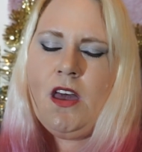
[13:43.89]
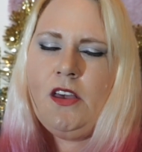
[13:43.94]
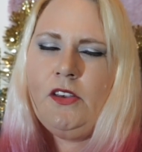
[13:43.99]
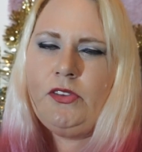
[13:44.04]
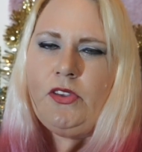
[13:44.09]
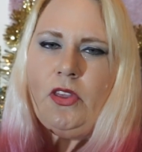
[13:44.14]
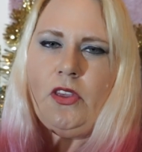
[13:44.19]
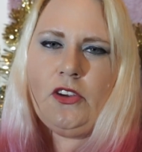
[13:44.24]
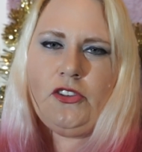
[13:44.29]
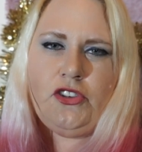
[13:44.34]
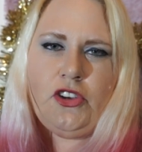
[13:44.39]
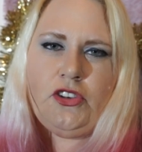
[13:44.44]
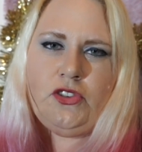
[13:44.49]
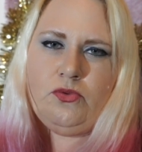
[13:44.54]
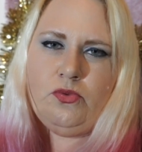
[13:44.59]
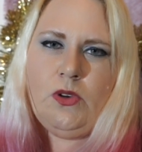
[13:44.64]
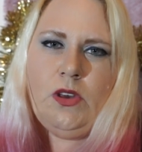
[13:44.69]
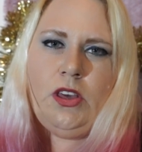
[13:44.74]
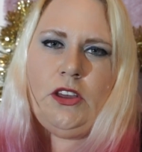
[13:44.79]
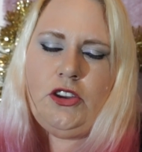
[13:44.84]
So there's just
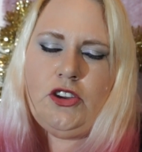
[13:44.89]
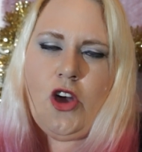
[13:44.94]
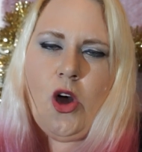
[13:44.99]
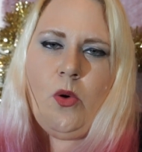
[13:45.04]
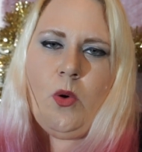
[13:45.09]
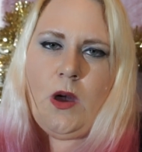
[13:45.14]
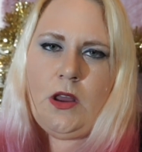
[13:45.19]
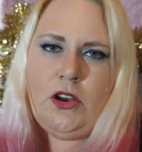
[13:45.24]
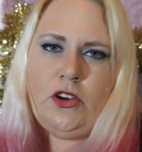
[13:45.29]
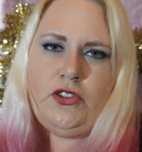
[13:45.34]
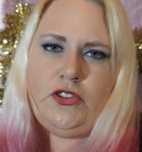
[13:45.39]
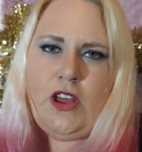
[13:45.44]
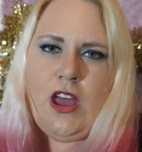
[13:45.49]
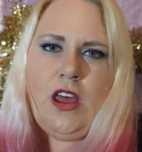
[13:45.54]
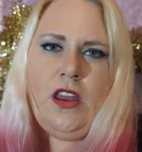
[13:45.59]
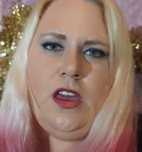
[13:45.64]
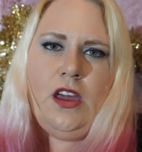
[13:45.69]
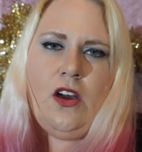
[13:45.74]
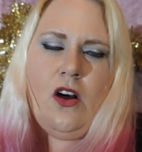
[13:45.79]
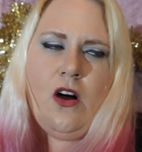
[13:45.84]
really no
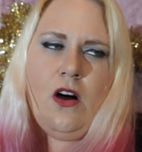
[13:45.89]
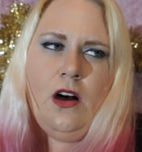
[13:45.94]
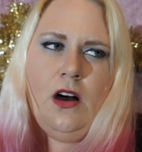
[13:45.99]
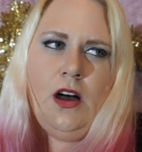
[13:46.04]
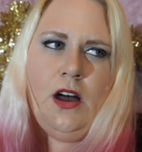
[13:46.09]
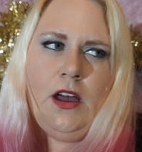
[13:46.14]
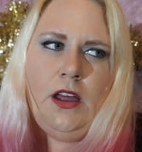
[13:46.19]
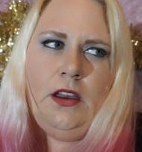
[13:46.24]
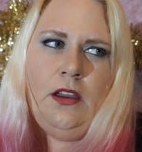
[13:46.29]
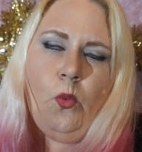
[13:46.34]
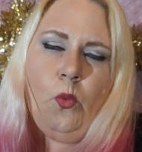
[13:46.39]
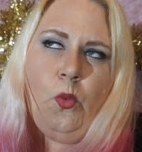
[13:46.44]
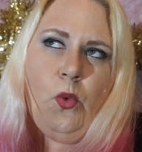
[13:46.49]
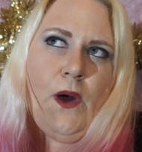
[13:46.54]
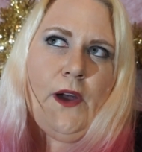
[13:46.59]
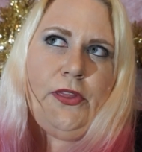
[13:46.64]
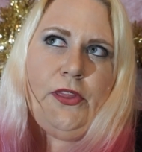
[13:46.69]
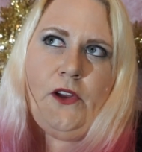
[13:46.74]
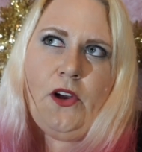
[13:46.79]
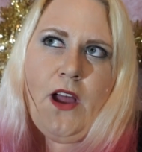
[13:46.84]
understanding on
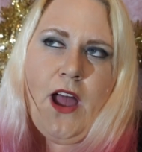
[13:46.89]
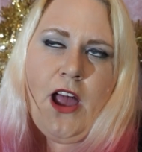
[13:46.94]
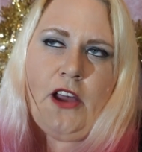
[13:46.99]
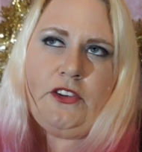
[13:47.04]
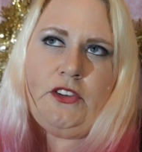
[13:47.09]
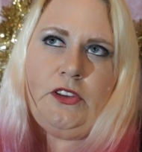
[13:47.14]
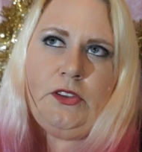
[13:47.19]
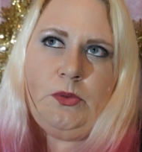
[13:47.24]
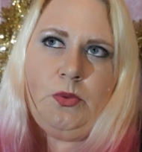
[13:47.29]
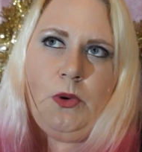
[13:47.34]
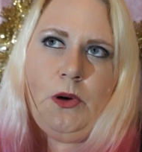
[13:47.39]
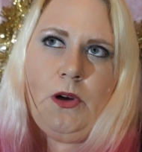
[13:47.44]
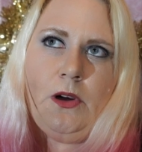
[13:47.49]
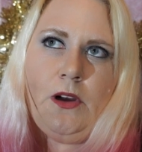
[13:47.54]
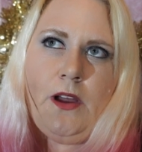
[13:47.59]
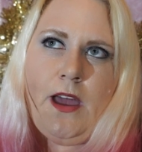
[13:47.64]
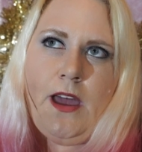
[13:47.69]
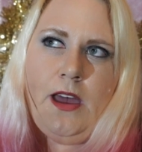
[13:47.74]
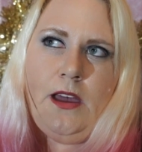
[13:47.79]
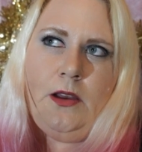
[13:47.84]
what their actions
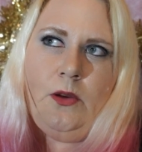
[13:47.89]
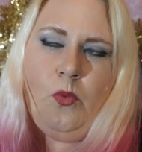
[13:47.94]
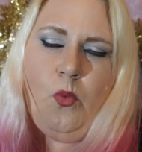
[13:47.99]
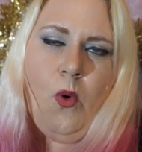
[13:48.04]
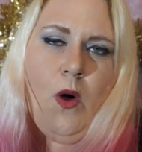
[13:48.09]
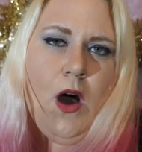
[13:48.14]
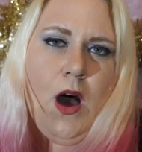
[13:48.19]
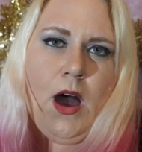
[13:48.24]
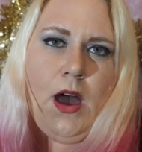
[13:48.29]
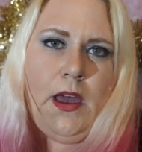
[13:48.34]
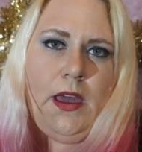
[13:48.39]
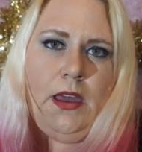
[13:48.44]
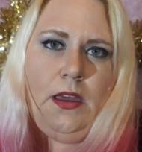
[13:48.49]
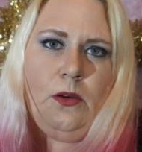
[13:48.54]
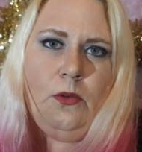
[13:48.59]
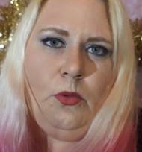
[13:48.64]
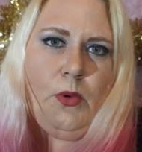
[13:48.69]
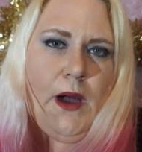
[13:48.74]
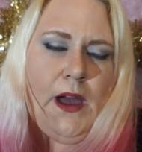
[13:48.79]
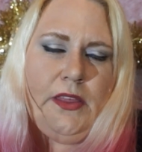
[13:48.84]
were and why
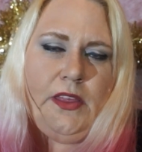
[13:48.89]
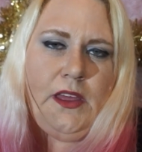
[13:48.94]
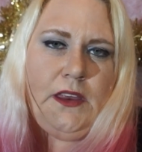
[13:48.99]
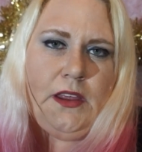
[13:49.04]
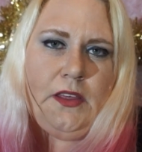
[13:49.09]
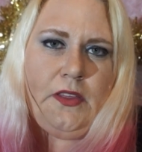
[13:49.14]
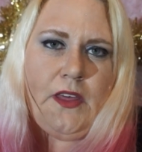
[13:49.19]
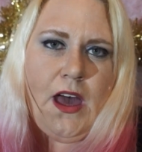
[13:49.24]
they did